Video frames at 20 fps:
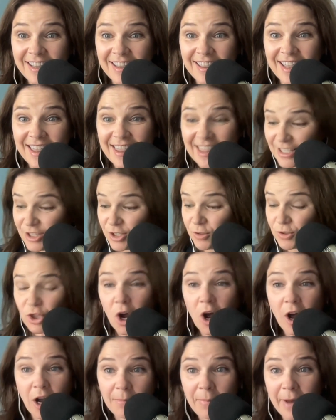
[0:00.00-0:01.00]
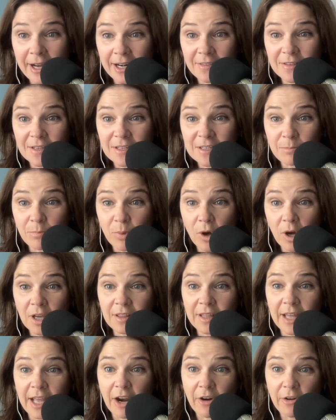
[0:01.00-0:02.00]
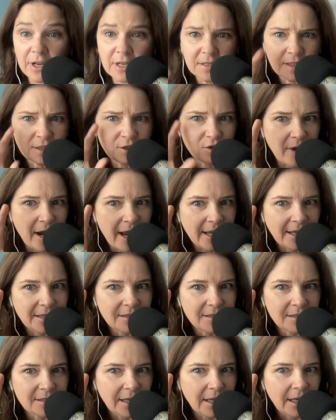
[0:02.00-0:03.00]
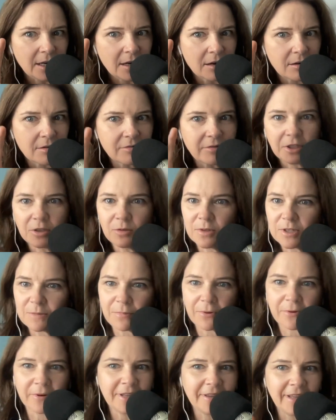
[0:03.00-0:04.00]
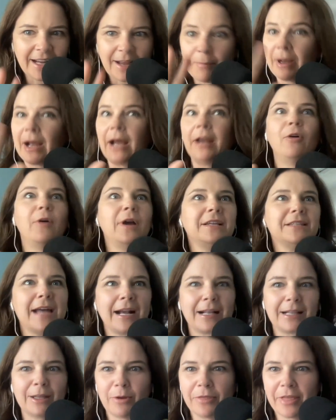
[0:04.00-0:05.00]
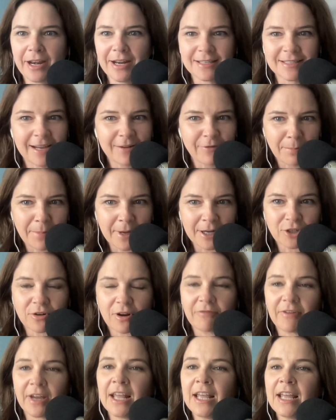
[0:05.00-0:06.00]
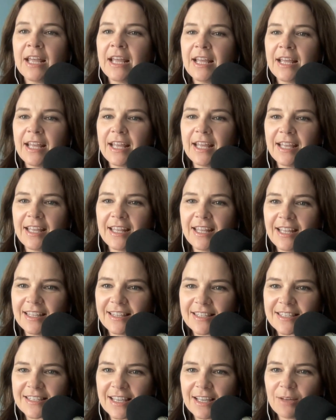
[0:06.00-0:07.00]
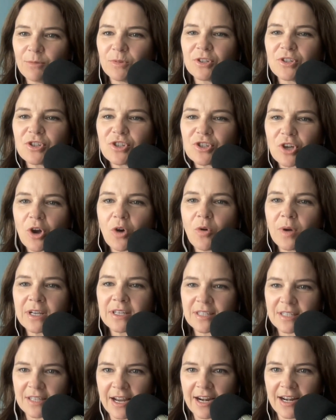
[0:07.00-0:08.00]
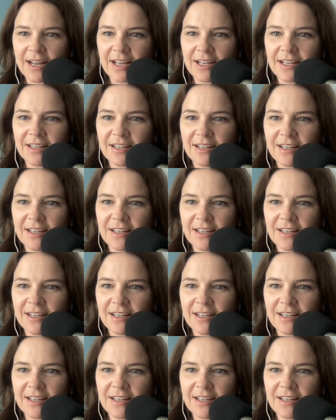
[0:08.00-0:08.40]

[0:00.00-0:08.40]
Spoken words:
the things you talk about in this book, the areas, the dragon's ear that you whisper in. Like, I'm like, I know exactly where that is. I have a picture of it. It was so exciting